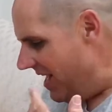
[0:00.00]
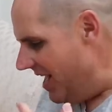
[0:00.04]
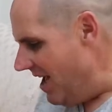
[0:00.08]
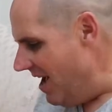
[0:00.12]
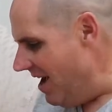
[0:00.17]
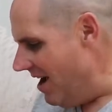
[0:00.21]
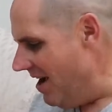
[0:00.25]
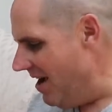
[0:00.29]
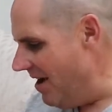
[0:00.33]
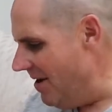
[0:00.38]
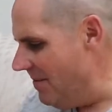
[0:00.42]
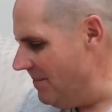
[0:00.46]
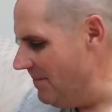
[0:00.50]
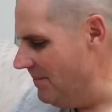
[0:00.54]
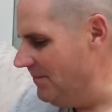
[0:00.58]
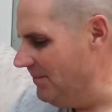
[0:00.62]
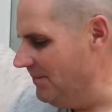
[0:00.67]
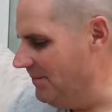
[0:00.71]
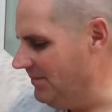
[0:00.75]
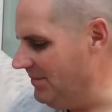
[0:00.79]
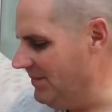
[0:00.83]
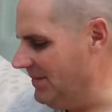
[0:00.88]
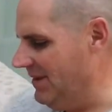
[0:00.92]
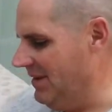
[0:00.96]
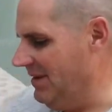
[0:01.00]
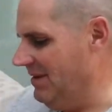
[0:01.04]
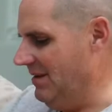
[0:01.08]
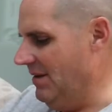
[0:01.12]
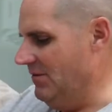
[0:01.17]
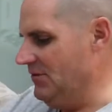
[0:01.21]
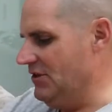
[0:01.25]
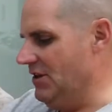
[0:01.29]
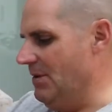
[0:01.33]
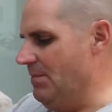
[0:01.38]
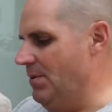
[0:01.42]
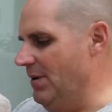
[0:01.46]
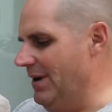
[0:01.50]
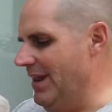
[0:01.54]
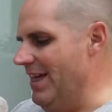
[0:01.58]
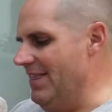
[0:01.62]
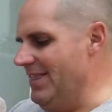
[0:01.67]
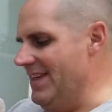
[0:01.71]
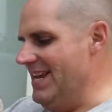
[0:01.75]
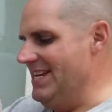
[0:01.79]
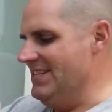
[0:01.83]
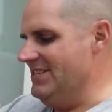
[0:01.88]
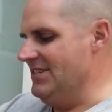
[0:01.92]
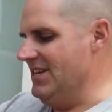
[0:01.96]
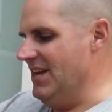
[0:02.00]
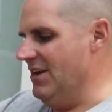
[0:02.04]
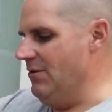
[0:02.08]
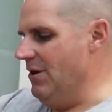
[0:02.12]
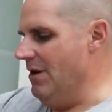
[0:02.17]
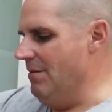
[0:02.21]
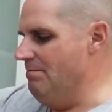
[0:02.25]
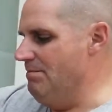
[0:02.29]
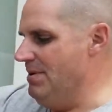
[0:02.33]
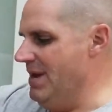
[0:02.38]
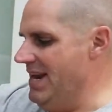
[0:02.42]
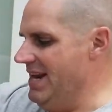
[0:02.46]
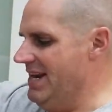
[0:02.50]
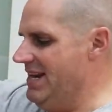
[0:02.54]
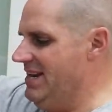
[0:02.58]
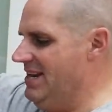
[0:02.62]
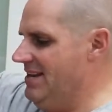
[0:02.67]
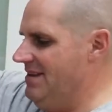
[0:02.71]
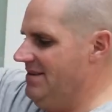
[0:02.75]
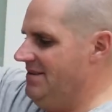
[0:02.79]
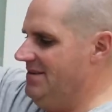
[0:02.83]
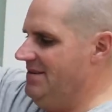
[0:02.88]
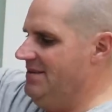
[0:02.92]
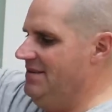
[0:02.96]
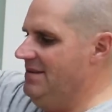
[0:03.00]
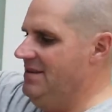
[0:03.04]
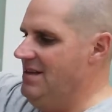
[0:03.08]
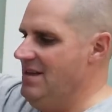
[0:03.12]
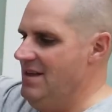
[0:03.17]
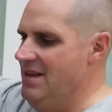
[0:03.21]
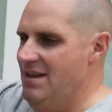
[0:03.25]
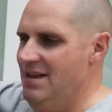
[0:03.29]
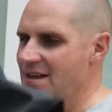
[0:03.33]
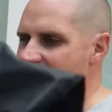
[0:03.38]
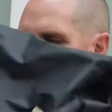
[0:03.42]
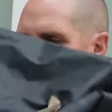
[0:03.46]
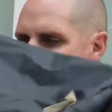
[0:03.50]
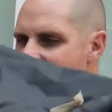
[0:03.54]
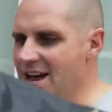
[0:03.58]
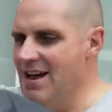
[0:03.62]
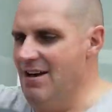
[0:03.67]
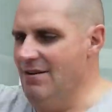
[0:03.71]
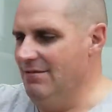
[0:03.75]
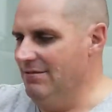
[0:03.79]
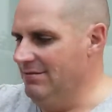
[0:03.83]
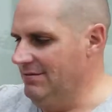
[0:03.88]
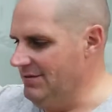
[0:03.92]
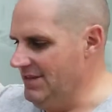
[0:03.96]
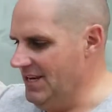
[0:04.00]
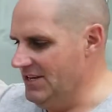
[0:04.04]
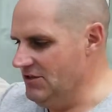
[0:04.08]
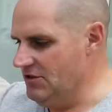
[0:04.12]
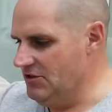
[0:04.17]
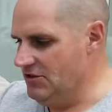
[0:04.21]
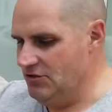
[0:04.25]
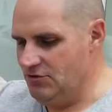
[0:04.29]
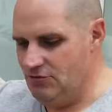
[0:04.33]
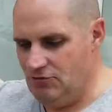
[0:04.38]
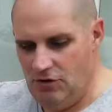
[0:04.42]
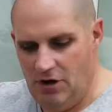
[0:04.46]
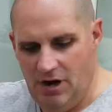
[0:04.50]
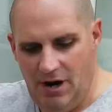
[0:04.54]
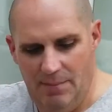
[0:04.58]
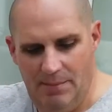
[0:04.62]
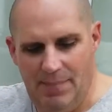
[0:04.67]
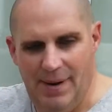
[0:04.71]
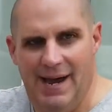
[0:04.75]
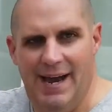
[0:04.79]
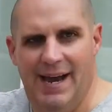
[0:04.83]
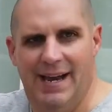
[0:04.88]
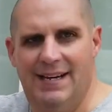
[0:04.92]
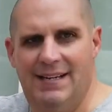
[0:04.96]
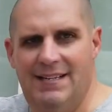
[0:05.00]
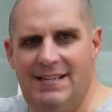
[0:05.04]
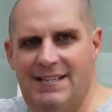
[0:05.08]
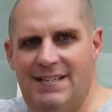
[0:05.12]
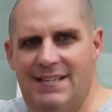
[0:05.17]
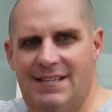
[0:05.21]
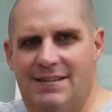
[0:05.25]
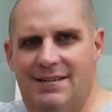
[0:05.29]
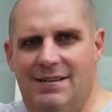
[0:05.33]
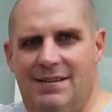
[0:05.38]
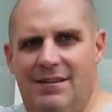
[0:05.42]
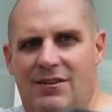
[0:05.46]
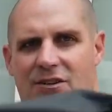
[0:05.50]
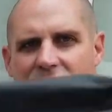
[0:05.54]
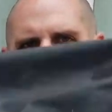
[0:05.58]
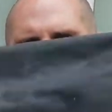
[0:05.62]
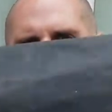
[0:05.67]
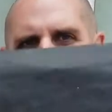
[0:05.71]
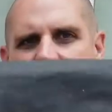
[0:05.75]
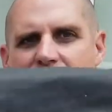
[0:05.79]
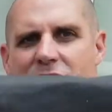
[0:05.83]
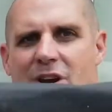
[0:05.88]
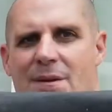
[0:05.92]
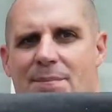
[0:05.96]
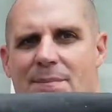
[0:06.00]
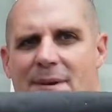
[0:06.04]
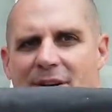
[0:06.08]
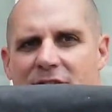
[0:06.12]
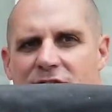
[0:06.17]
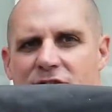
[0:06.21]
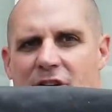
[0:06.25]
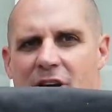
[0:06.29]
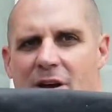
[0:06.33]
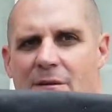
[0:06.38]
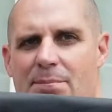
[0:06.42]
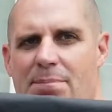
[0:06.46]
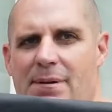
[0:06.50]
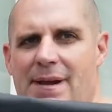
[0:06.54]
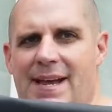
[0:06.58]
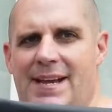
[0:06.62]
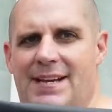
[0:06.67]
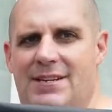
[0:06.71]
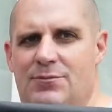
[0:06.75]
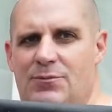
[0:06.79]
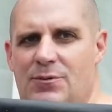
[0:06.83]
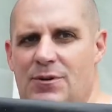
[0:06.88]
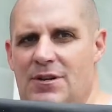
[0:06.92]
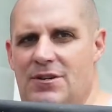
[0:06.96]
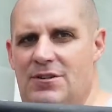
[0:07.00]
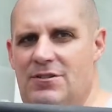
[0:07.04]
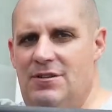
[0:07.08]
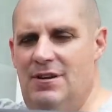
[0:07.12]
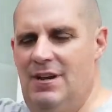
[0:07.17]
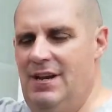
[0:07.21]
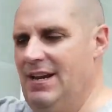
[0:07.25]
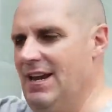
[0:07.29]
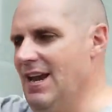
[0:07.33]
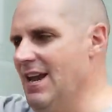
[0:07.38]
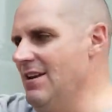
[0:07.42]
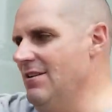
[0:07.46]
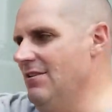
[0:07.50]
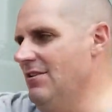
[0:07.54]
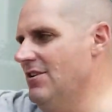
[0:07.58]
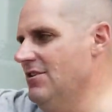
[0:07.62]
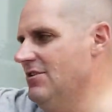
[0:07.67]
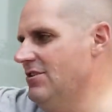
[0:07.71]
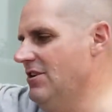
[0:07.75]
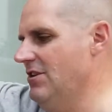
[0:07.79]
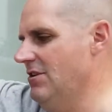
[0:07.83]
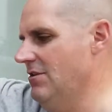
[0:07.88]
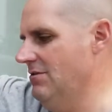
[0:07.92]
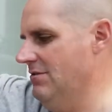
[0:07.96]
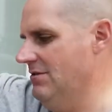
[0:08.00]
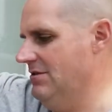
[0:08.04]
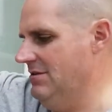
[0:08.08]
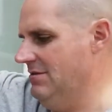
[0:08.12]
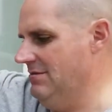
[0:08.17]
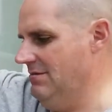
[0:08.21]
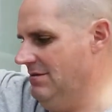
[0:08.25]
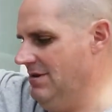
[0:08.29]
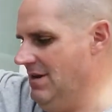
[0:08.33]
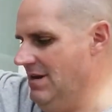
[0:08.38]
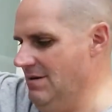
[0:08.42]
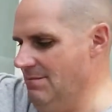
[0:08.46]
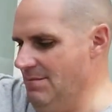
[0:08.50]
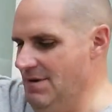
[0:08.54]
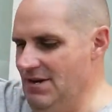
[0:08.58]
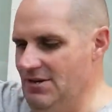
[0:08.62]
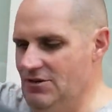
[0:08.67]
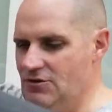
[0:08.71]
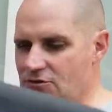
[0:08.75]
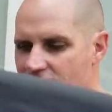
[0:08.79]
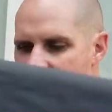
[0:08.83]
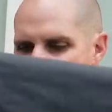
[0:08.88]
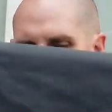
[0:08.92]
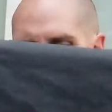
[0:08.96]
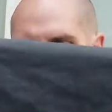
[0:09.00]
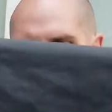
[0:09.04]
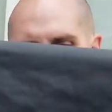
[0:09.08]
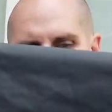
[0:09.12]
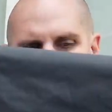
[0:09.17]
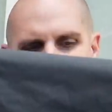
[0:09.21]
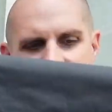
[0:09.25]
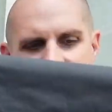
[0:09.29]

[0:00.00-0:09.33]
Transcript: I'm going to pull out these because they're quite big. Now, these are just dry bags, huge, great big dry bags, which again I used to use in the military.